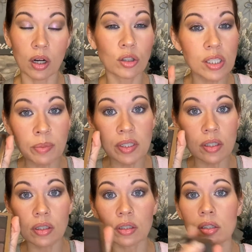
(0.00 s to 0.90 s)
Christmas
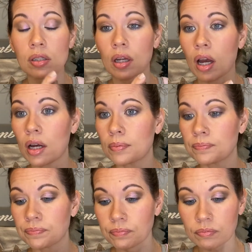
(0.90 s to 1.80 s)
looks,
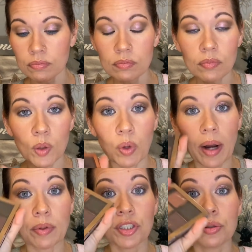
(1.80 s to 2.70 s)
where I
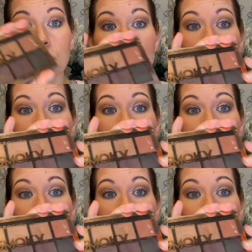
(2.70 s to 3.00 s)
would do just the